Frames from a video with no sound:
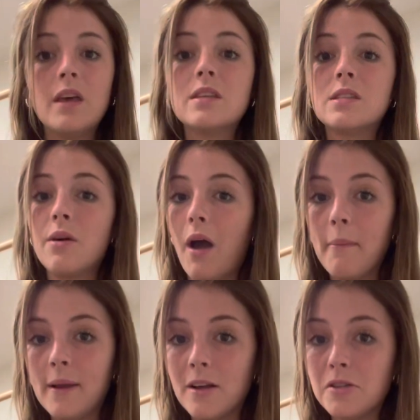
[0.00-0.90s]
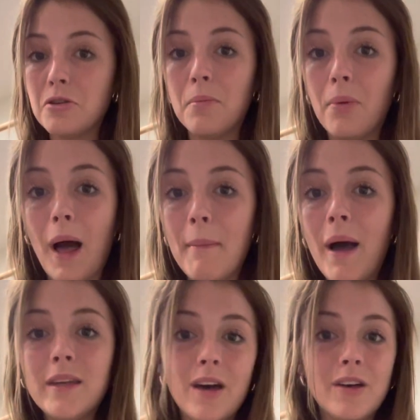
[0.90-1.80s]
So I'm here to apply my
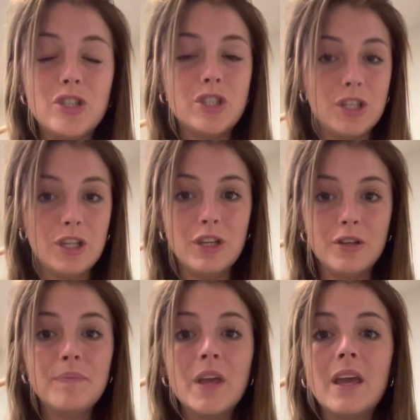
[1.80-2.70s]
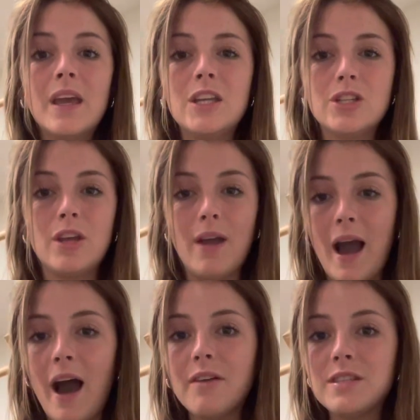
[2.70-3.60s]
knowledge to you and show you
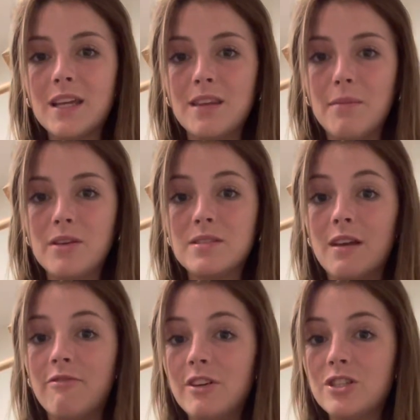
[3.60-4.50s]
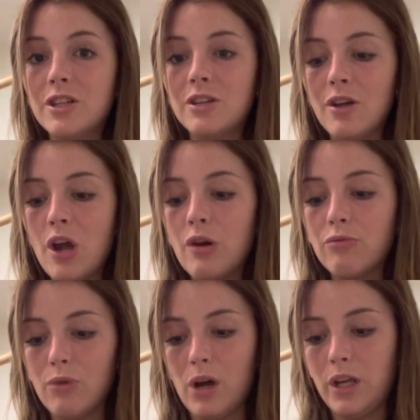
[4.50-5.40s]
how to get the most efficient
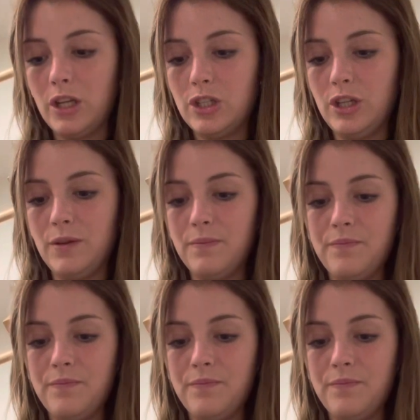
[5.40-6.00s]
running shoe.